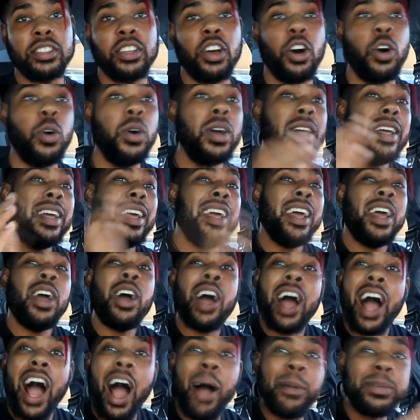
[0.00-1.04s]
So
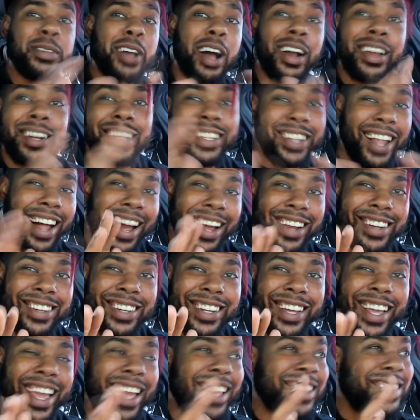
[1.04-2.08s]
I'm talking a lot.
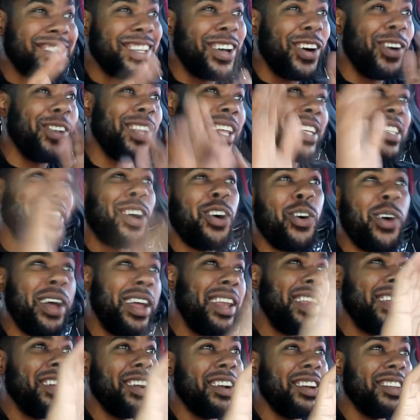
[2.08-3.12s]
So let's go
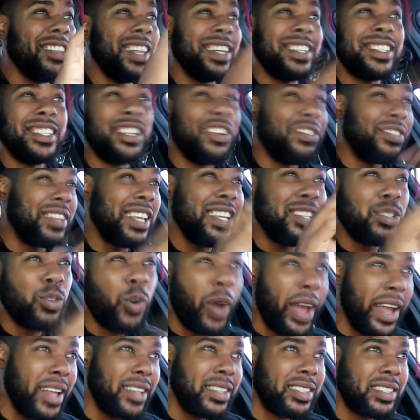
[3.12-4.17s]
in here, let's lift these
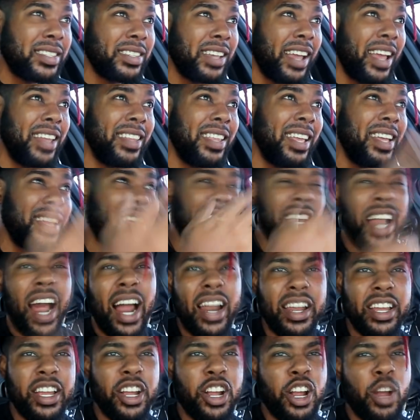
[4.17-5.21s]
weights, and then get
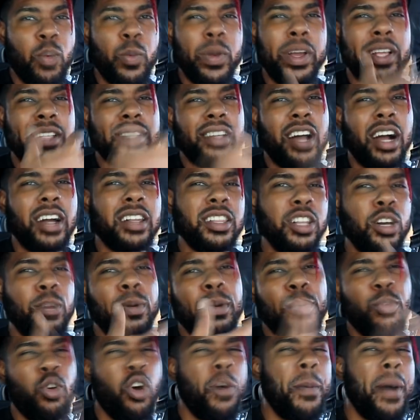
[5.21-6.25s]
out of here, and we can talk a little
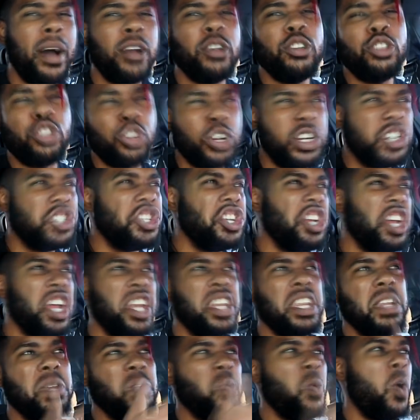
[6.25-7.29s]
bit more about
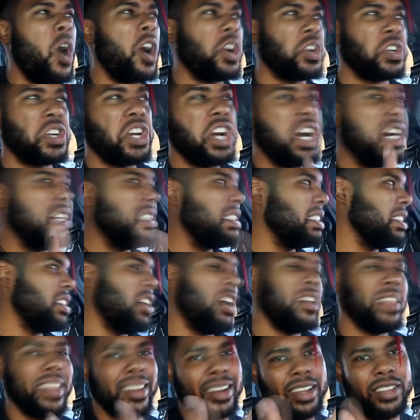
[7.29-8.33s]
nutrition and water cuts and
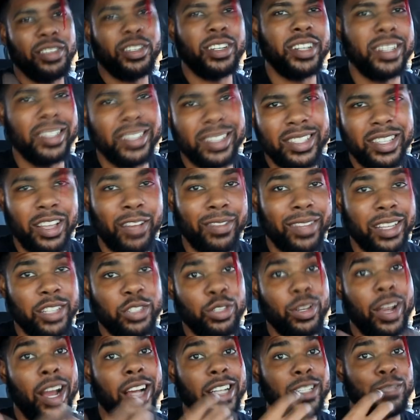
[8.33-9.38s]
all that other good stuff
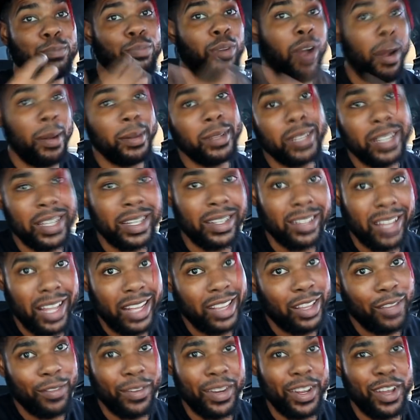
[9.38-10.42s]
that you guys probably
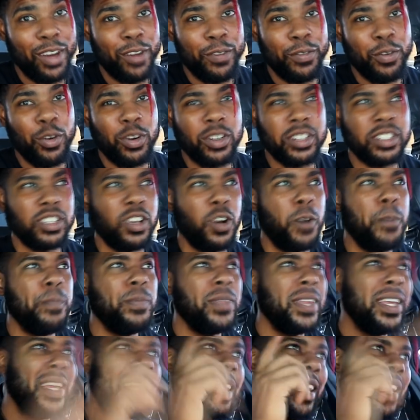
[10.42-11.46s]
clicked the video for. So
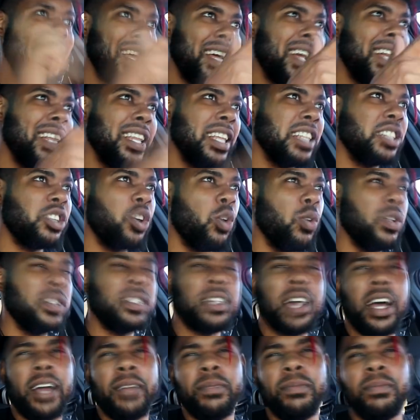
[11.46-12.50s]
let's go
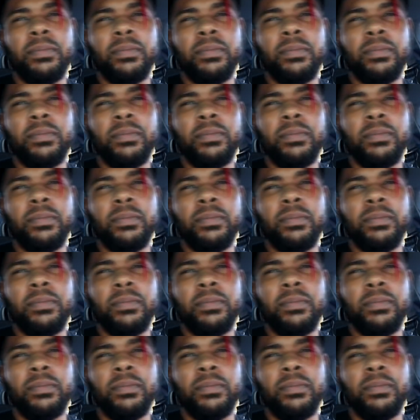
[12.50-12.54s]
inside.